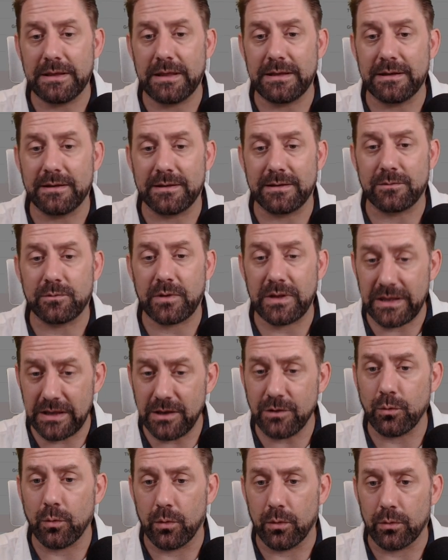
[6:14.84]

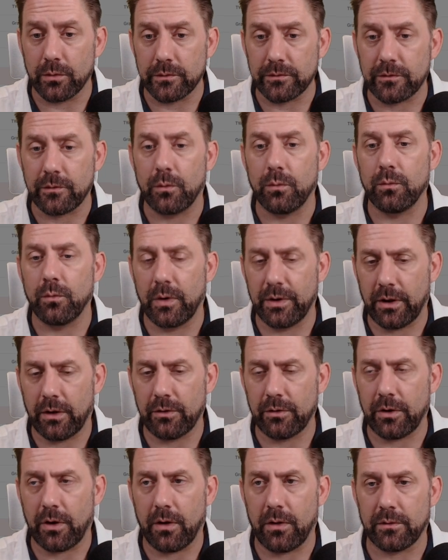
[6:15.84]
equals
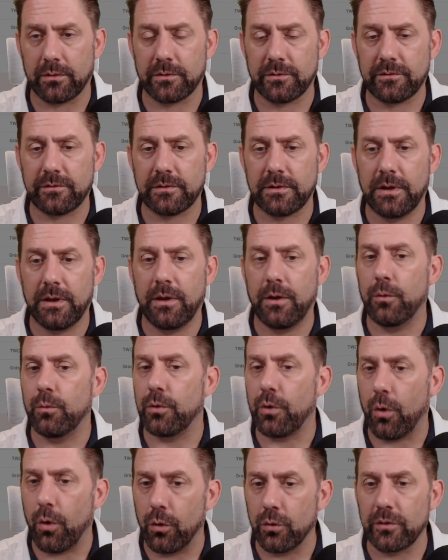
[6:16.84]
$100,
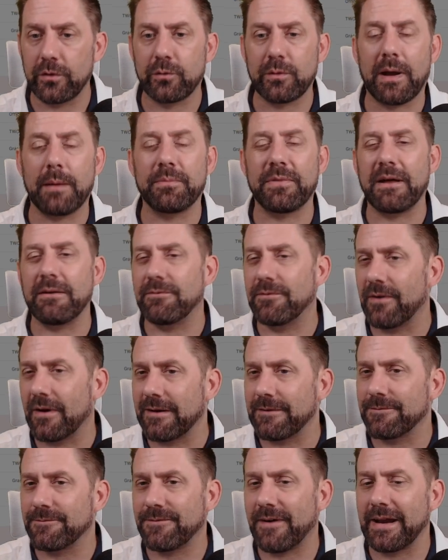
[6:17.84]
would only grab that
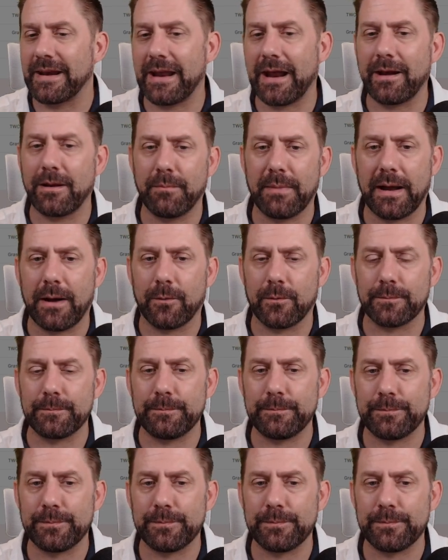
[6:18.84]
very finite amount.